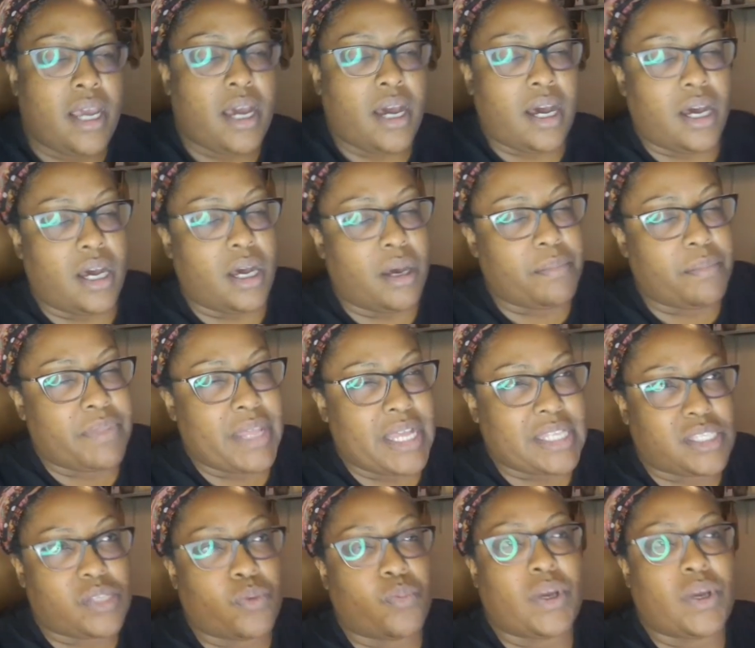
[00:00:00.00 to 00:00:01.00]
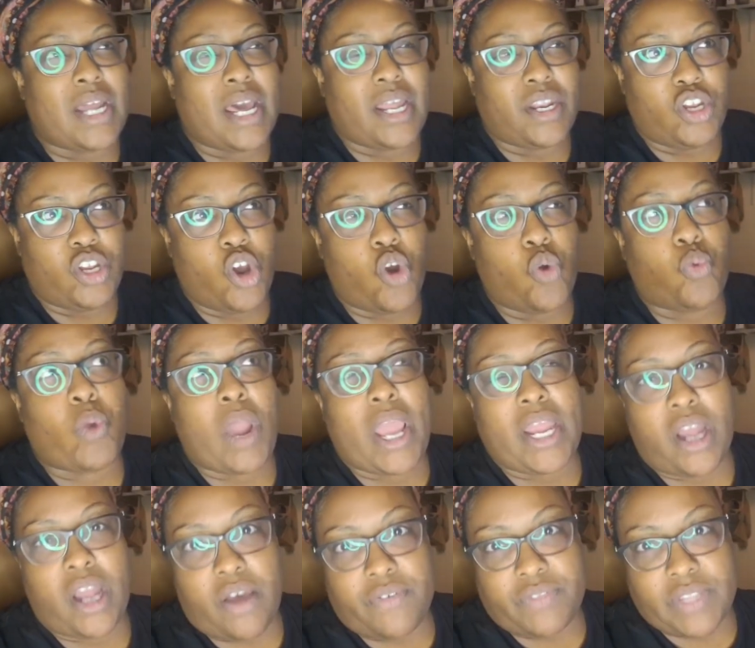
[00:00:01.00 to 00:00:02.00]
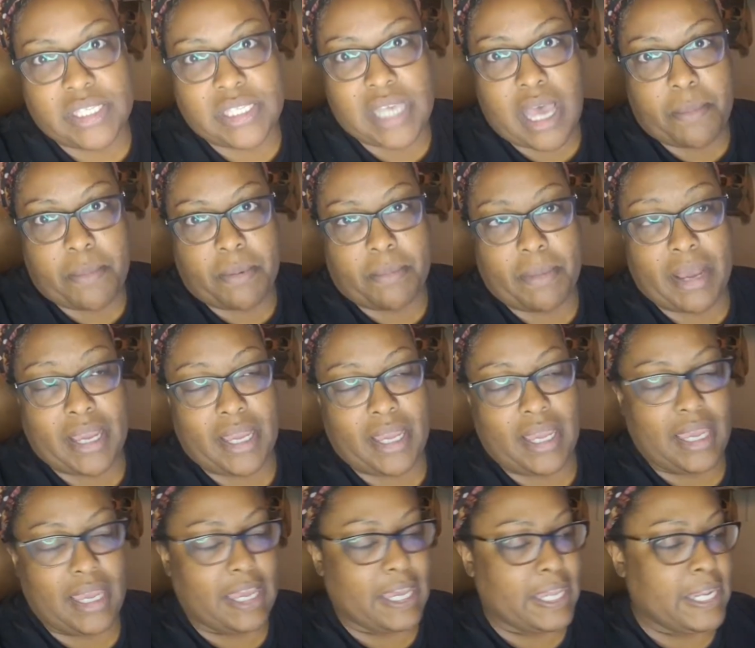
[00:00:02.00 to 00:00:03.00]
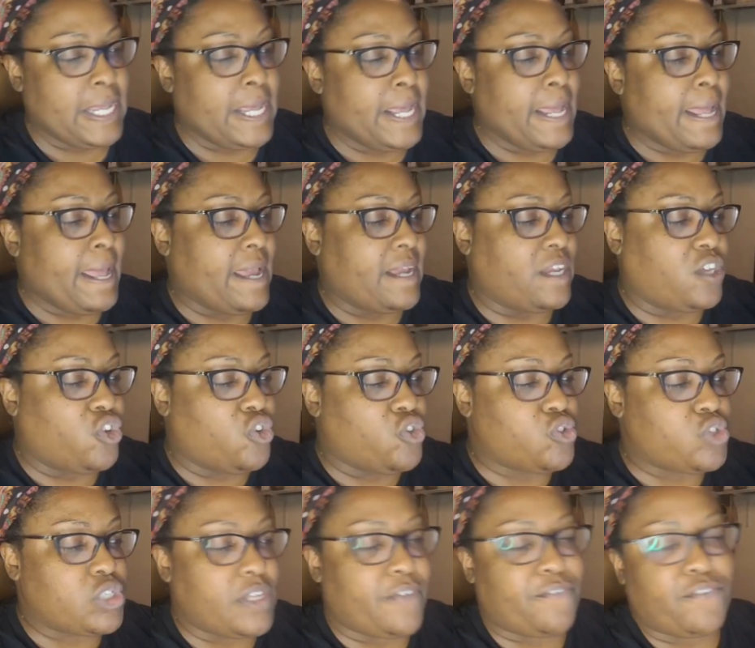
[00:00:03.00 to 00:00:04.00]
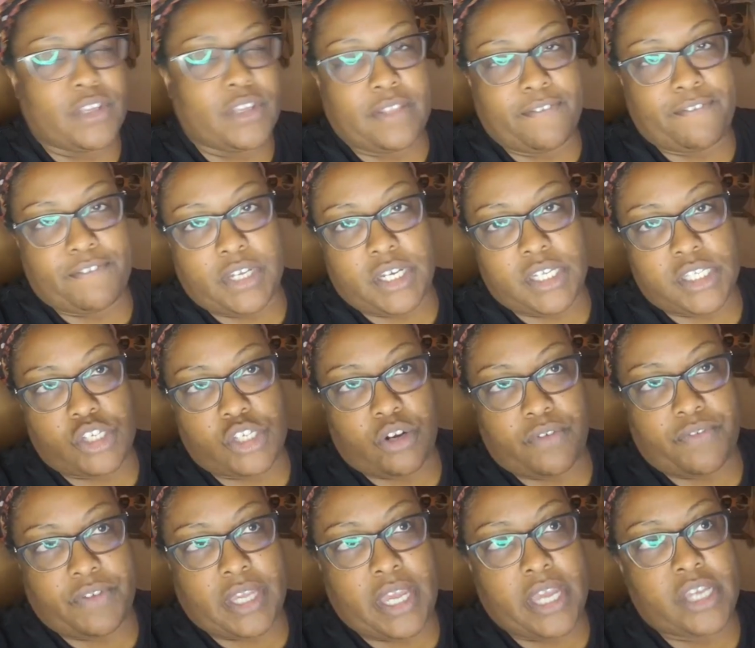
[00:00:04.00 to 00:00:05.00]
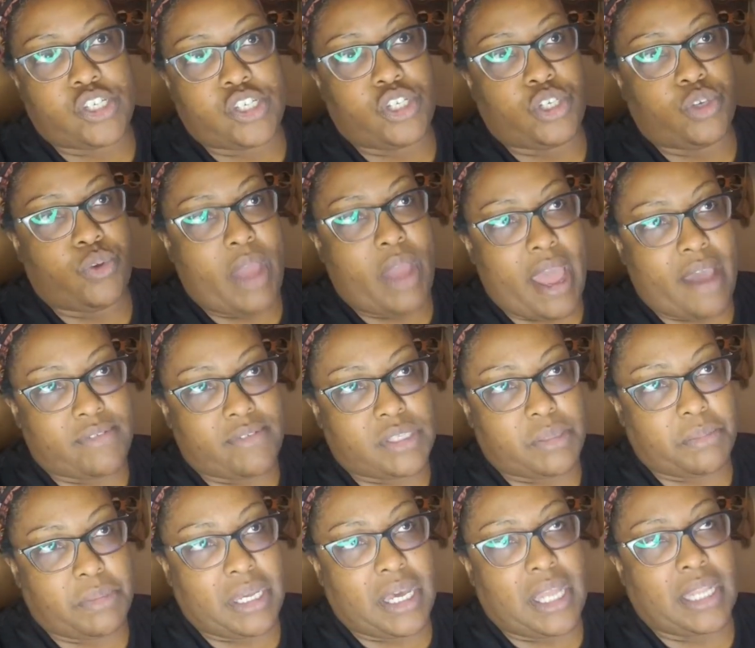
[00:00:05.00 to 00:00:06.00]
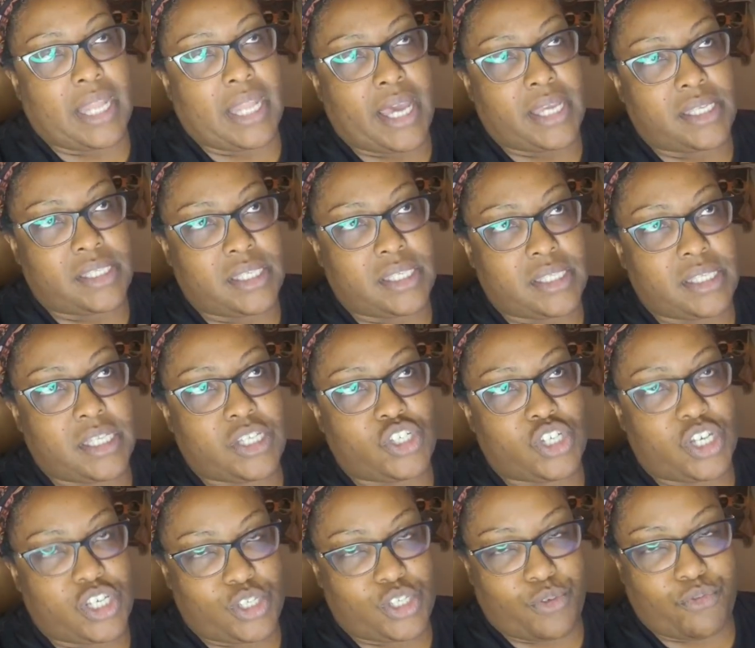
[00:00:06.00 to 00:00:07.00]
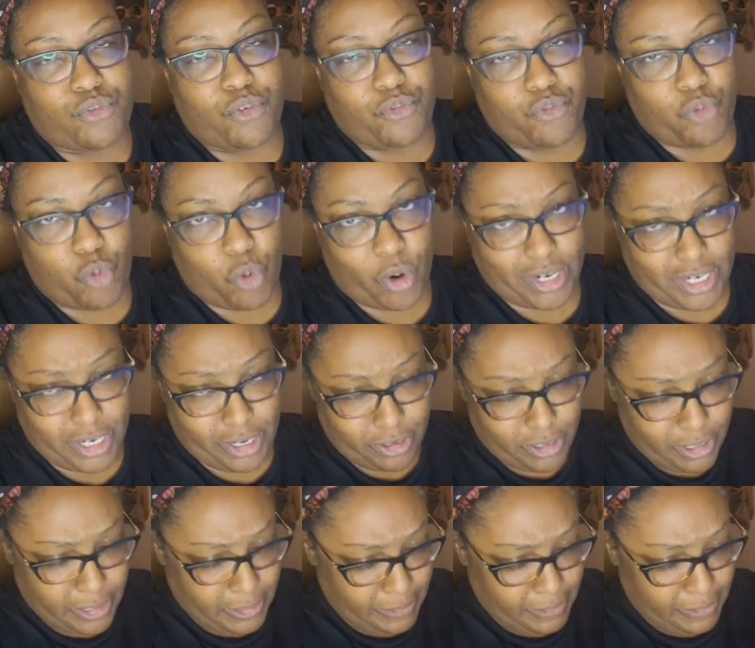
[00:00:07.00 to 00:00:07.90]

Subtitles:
That's the one I know right off the top of my head. And usually for the flood certification, you have to be a licensed adjuster for 4 years.